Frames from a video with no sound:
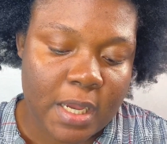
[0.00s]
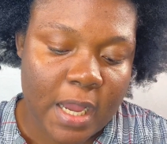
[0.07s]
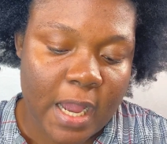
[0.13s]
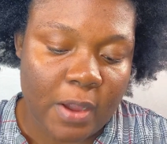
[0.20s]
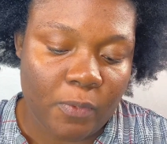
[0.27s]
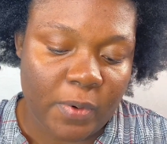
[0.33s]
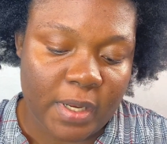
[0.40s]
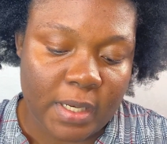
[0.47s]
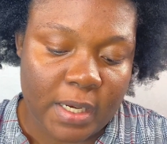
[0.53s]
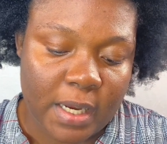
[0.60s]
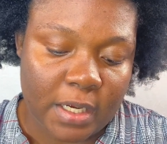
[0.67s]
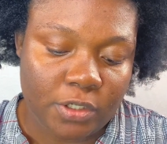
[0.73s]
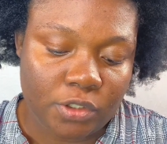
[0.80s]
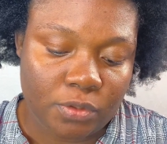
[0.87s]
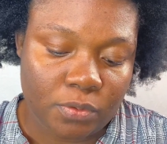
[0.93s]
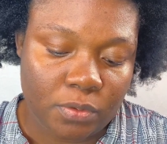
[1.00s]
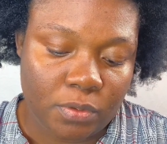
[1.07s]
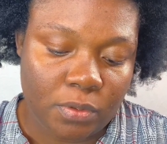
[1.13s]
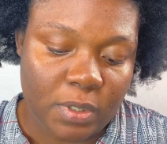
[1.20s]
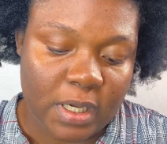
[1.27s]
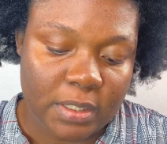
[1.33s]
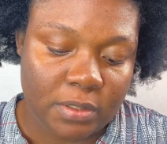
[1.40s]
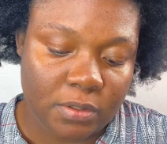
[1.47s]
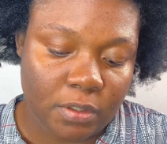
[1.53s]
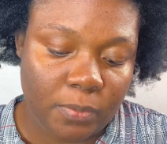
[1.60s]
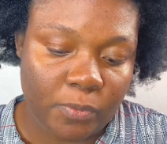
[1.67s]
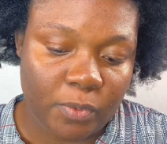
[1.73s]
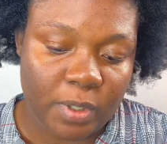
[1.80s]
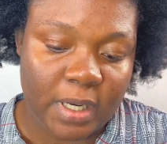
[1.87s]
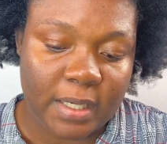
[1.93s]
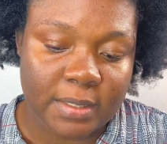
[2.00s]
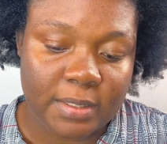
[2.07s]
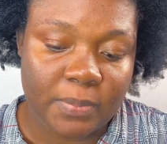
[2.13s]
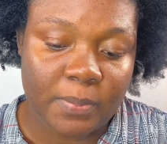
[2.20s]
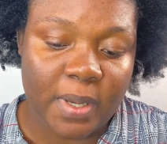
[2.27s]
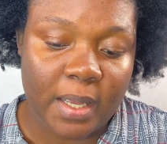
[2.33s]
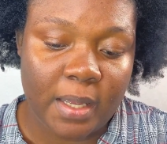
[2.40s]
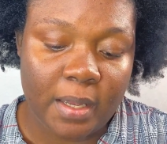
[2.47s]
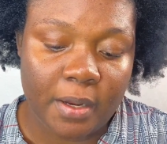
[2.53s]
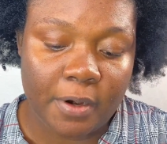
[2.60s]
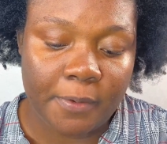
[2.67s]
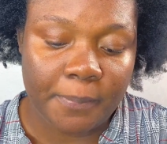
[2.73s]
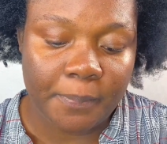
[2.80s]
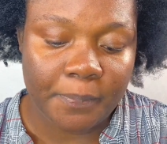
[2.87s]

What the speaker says: I went natural. I stopped relaxing my hair,